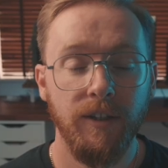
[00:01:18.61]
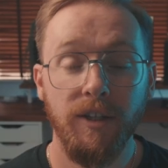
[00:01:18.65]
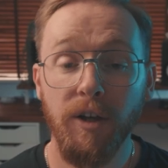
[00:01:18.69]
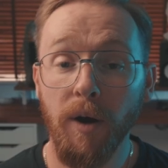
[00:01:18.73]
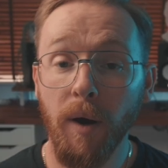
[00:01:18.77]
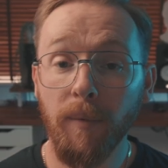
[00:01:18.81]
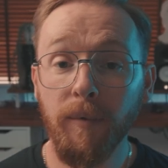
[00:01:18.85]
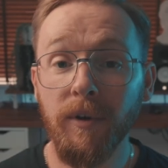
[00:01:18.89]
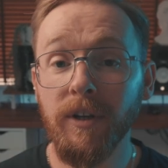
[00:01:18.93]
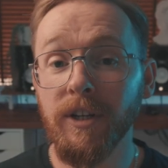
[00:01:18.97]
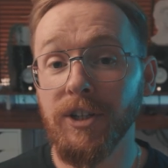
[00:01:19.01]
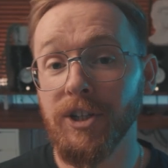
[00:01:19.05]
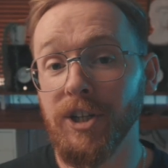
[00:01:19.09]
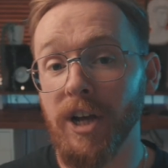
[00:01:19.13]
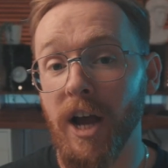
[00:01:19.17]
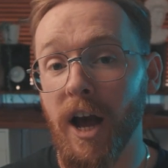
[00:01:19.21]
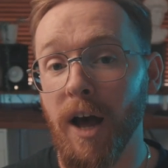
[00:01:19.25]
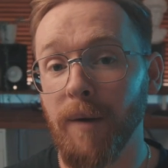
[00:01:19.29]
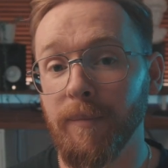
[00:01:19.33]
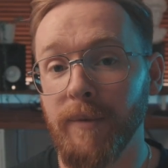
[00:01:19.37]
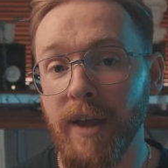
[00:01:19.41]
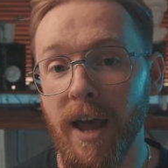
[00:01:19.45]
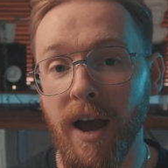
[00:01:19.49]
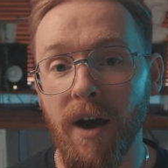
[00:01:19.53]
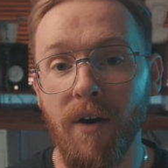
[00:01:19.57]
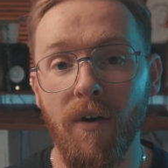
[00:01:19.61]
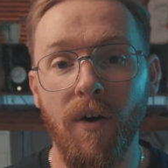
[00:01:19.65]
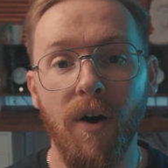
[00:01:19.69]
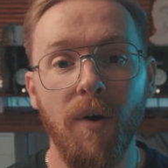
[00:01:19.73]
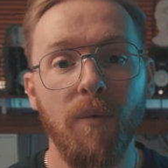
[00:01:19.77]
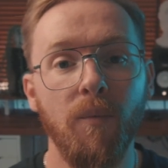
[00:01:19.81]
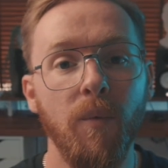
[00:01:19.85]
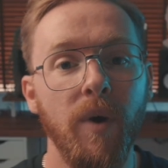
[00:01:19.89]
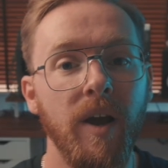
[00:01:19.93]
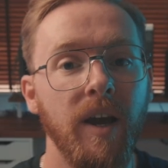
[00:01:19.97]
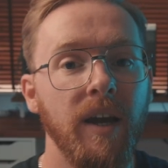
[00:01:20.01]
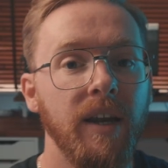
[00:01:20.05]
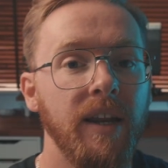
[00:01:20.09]
So I'm gonna shut up now
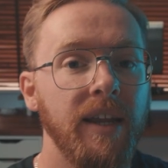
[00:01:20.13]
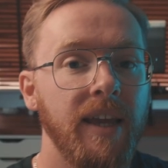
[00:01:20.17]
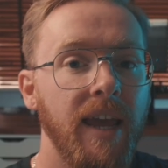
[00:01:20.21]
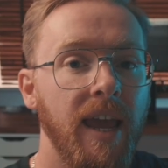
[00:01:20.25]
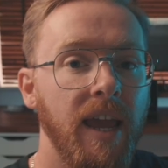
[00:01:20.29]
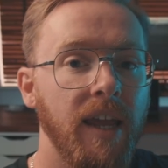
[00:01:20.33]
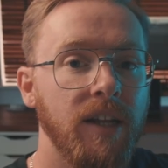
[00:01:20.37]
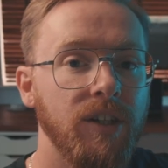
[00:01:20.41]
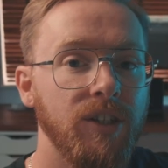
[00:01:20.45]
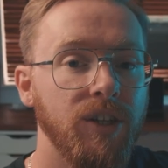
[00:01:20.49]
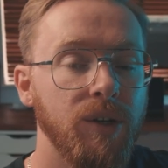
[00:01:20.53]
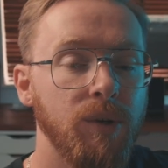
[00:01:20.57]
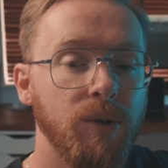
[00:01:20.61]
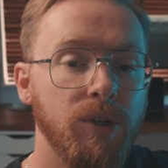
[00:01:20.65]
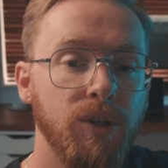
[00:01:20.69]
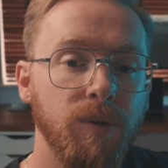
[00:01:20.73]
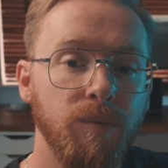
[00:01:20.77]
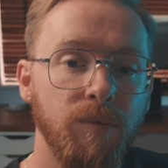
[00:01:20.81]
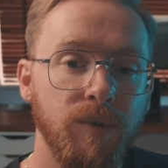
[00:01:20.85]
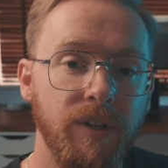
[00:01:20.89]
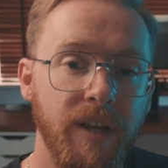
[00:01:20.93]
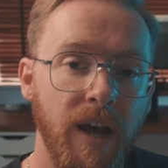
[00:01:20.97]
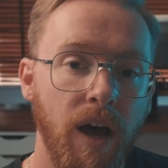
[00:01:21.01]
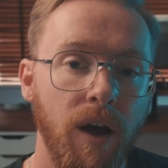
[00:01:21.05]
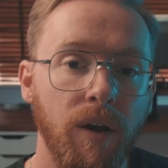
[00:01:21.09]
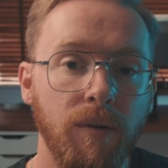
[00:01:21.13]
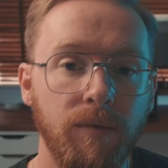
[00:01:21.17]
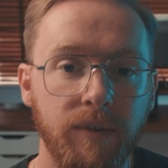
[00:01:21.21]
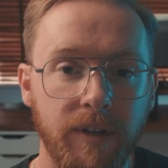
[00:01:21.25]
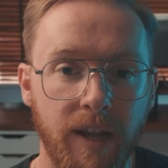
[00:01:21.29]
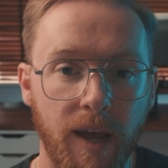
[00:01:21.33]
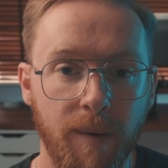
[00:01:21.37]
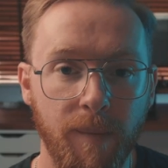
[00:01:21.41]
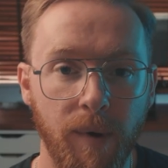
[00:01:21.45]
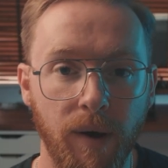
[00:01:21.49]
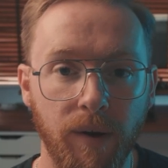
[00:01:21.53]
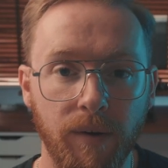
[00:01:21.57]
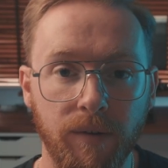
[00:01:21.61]
and we're gonna get into some tone
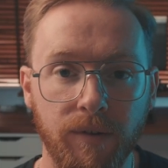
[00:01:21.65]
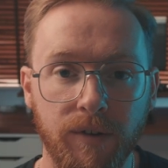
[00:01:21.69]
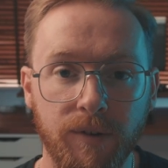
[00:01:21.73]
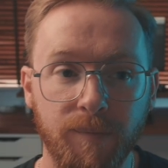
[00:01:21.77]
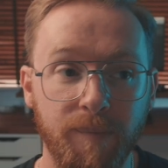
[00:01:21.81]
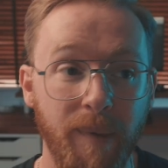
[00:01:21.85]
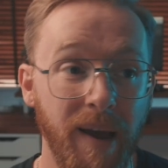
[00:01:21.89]
demos.